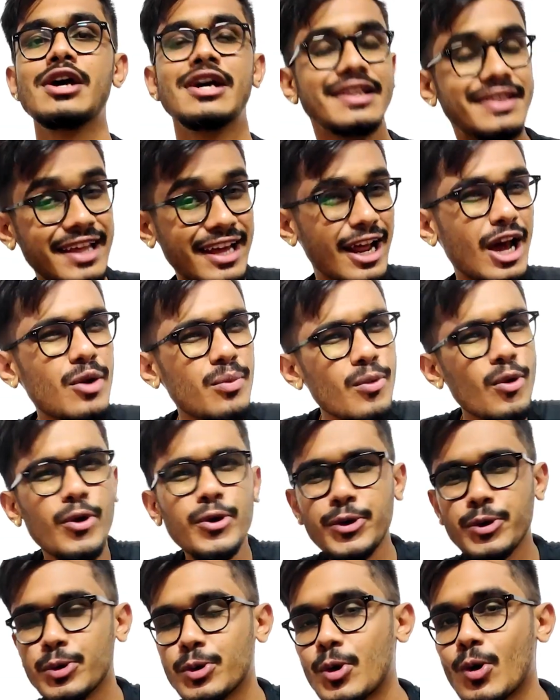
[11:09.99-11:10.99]
There are more
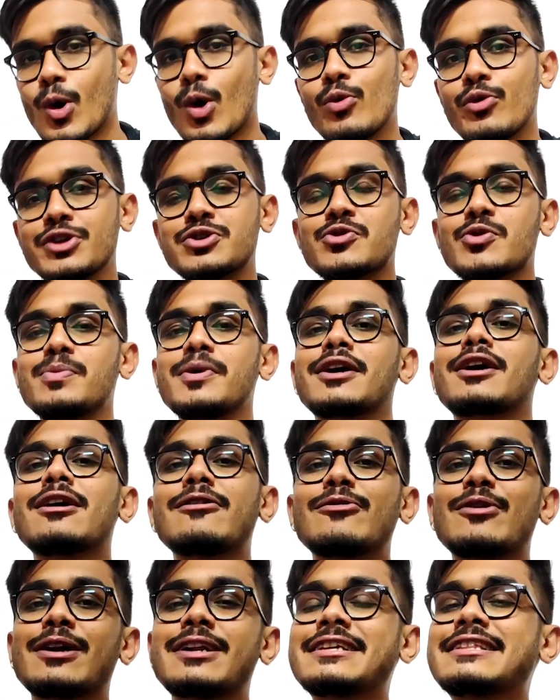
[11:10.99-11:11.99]
to go which will be
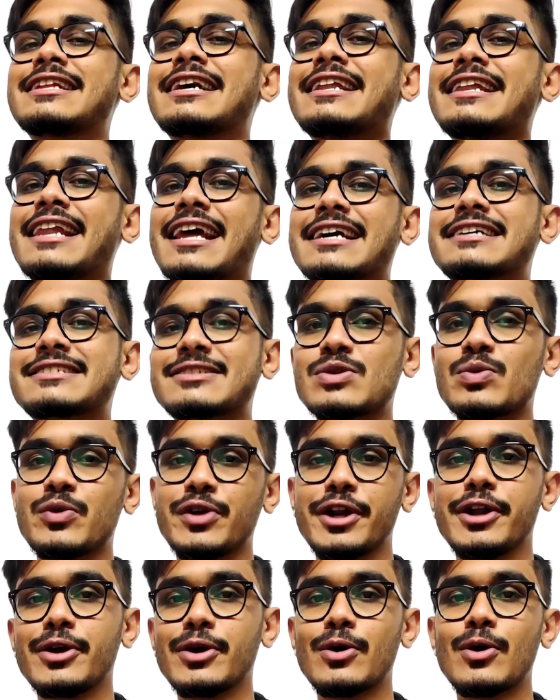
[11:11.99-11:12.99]
covered in the next
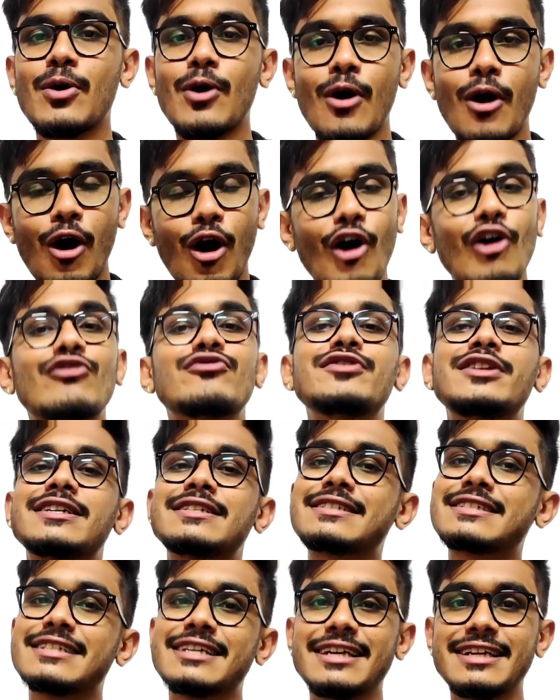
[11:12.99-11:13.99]
video of
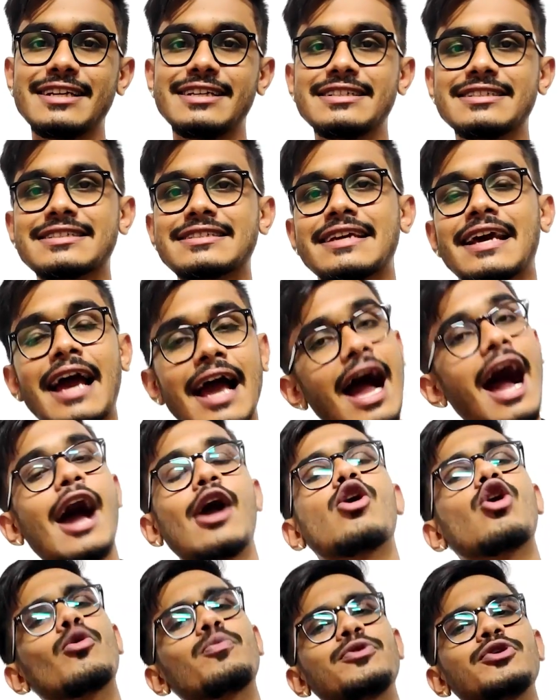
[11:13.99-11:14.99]
this series. I
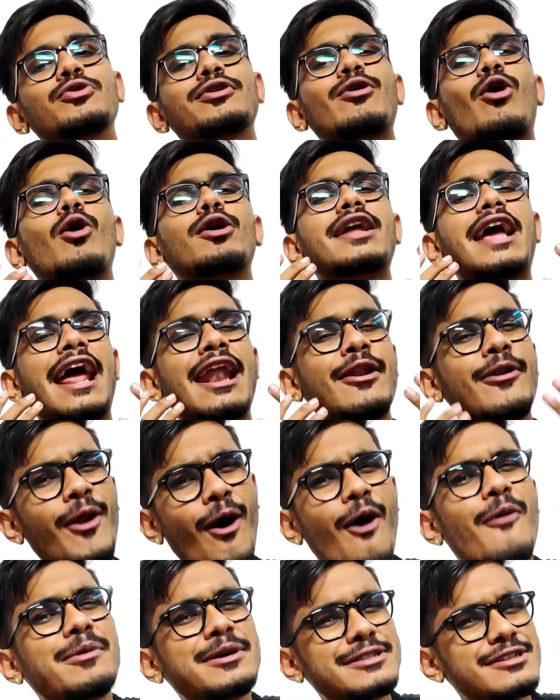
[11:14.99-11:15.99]
hope you got
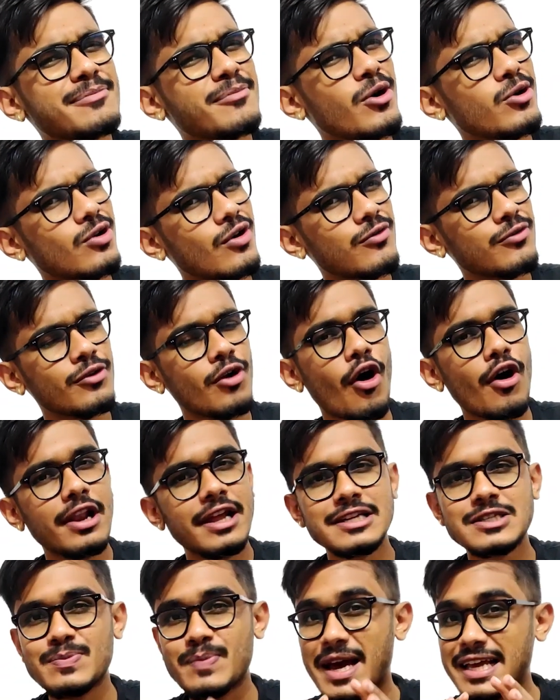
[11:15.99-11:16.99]
enormous amount of
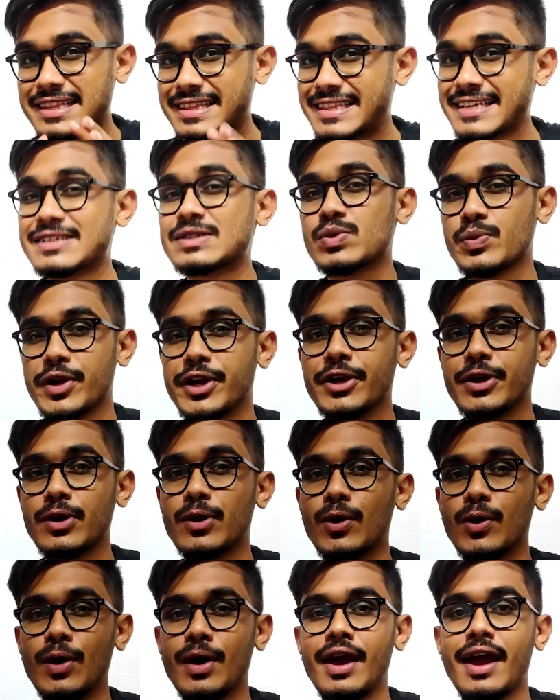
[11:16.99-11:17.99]
knowledge by this
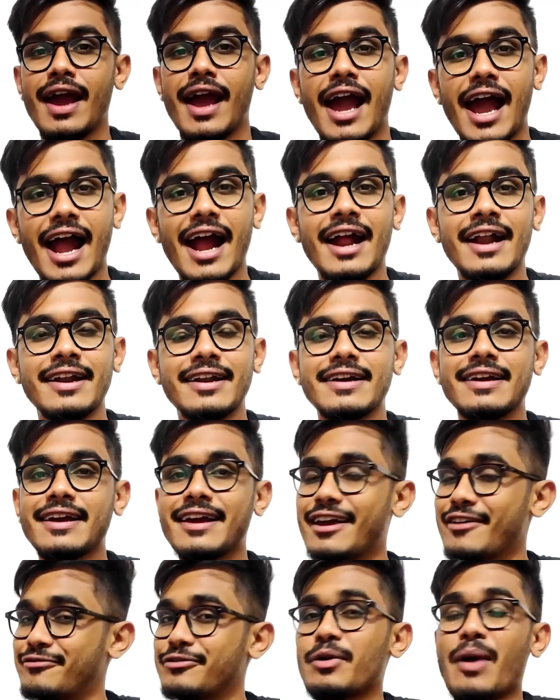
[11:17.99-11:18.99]
video, and
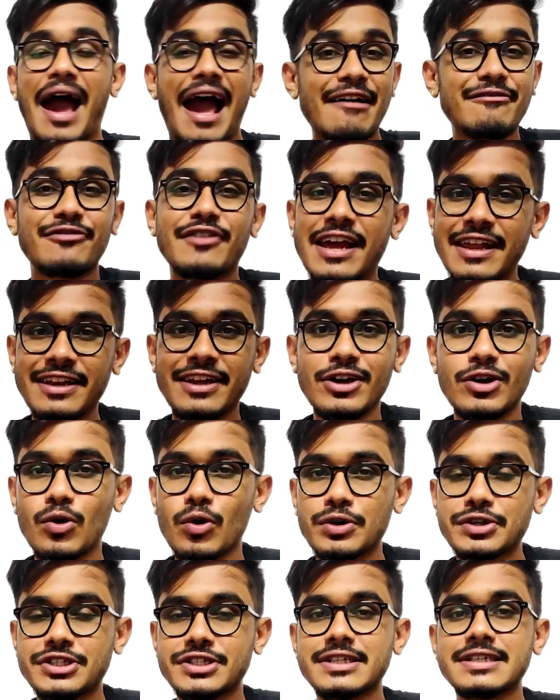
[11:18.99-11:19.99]
if you have any
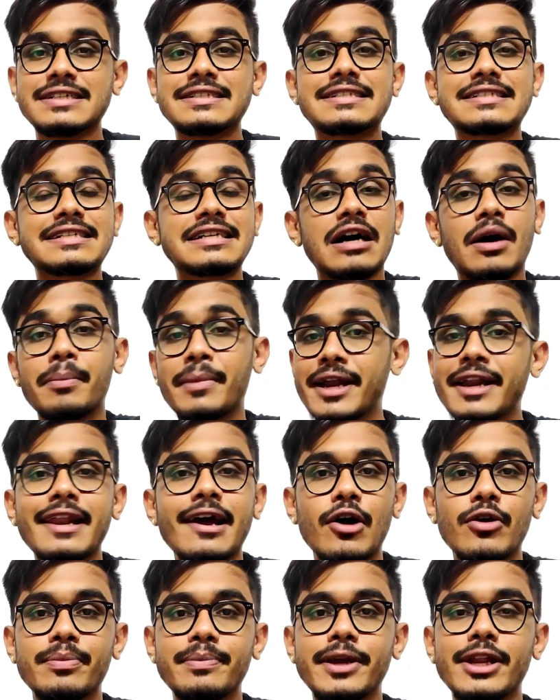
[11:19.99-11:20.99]
questions, comment
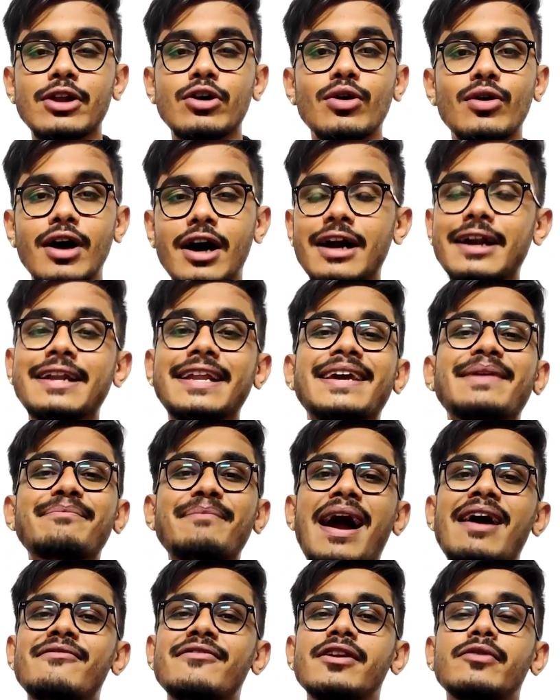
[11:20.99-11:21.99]
down below. Our team
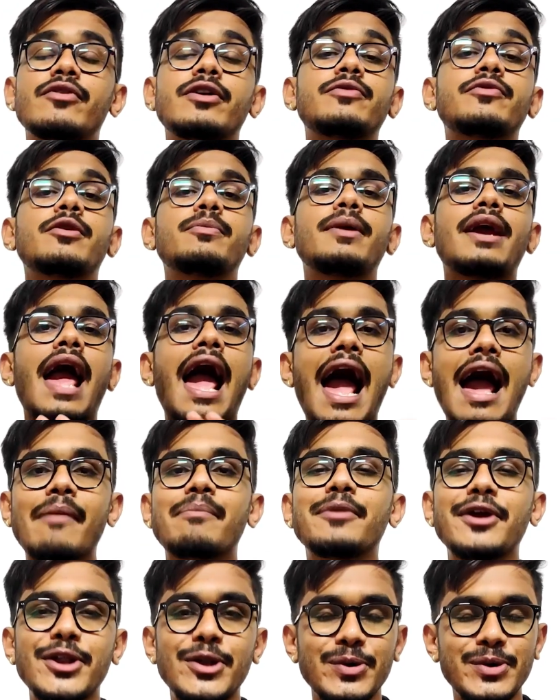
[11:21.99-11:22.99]
Mavenwit will be
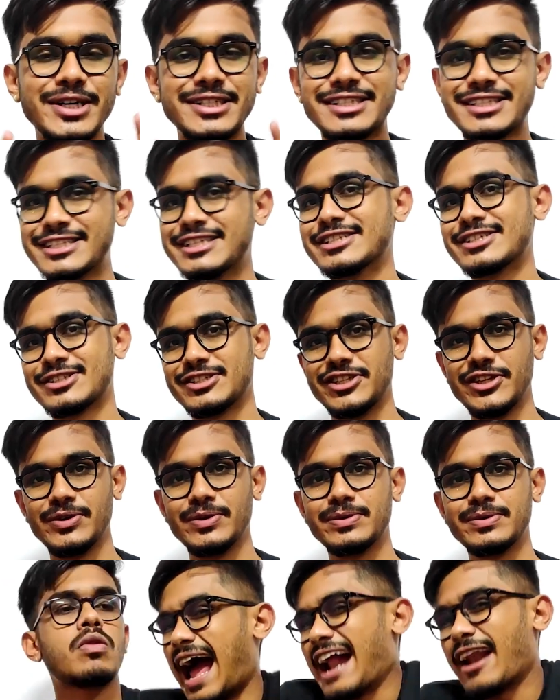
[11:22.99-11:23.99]
happy to assist you.
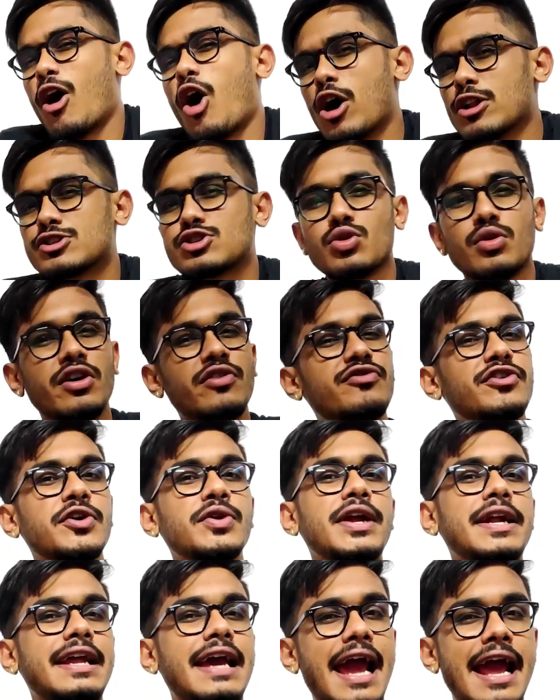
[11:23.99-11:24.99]
And also, if you
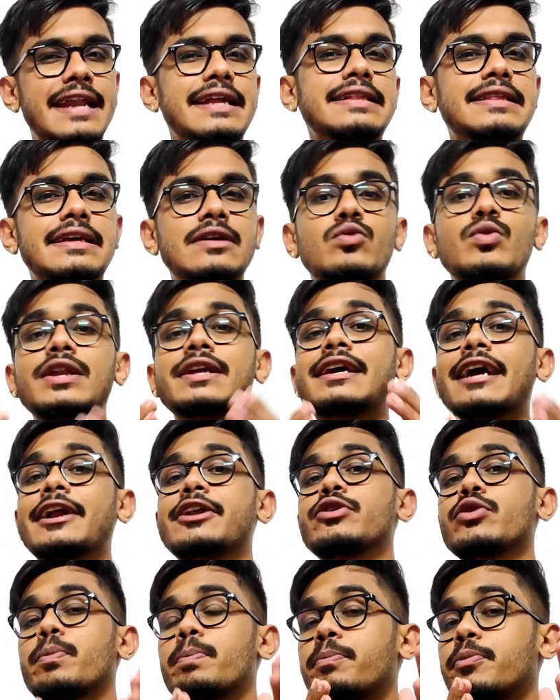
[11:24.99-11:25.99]
need anything, we'll
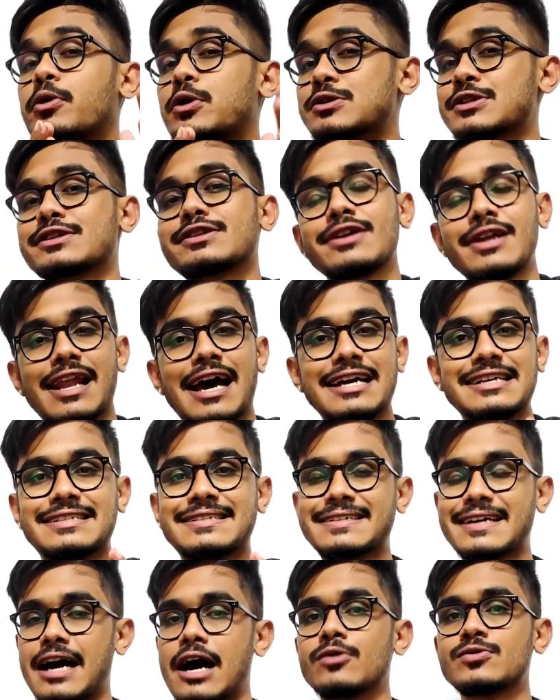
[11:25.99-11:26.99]
get you
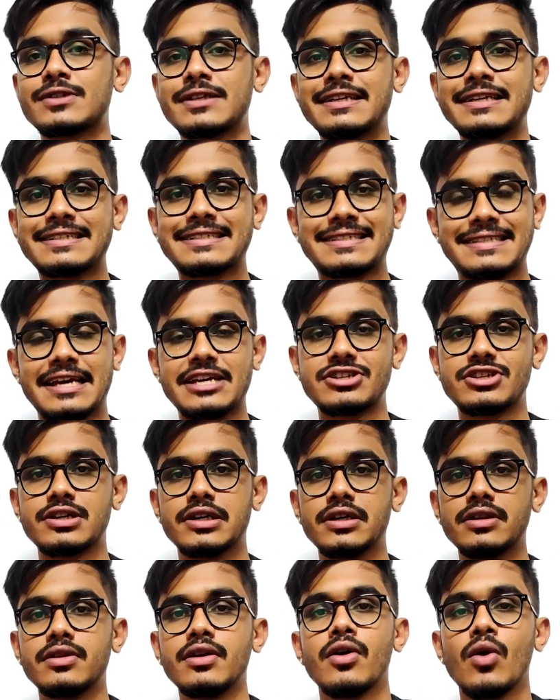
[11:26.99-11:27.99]
personalized counseling
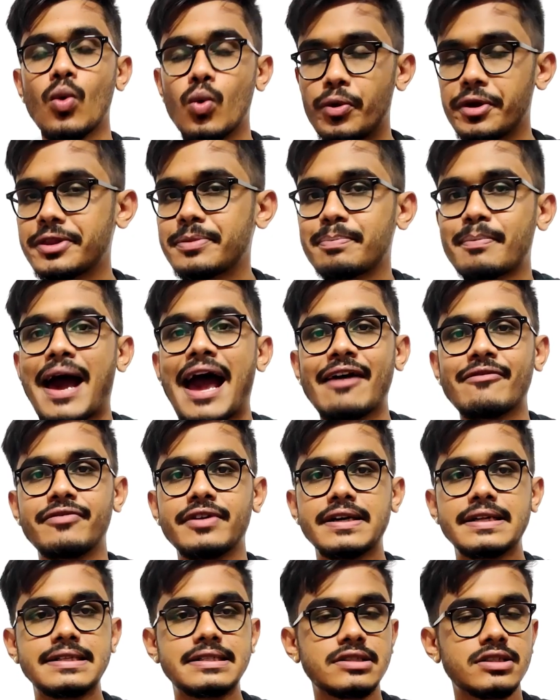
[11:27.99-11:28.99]
session with
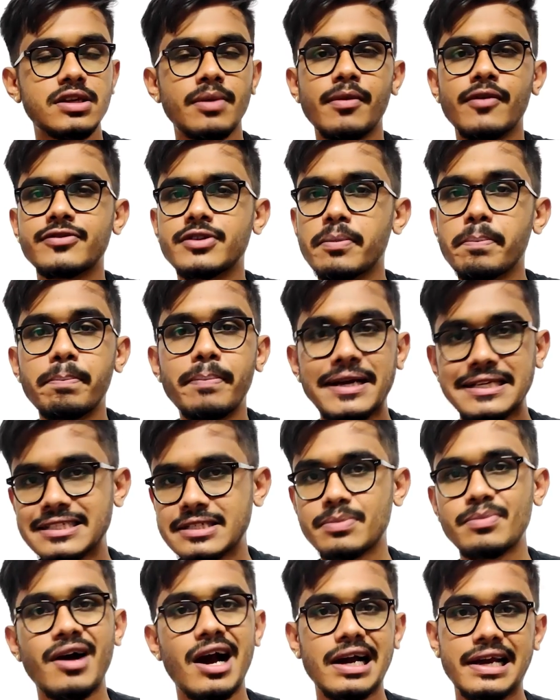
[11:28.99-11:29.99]
Mavens, some of the
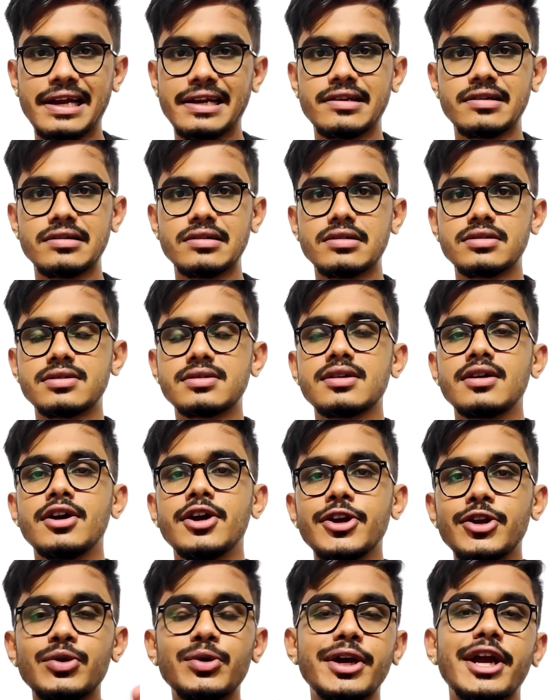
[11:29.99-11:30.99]
best marketers,
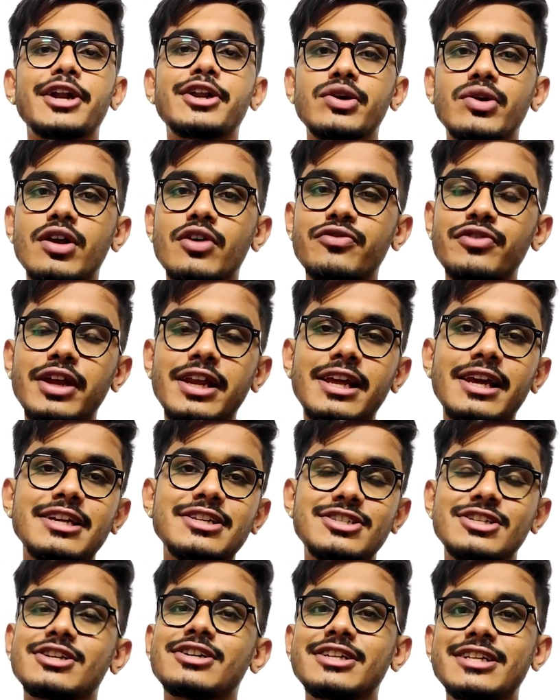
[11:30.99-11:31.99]
to get your
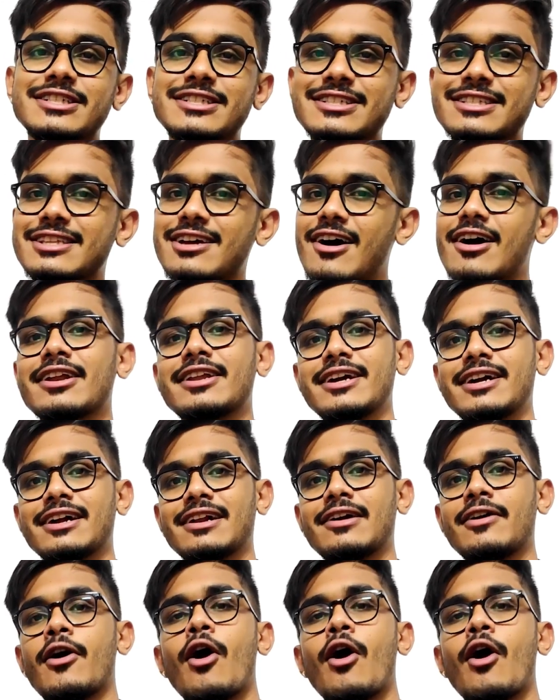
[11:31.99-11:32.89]
affiliate journey started.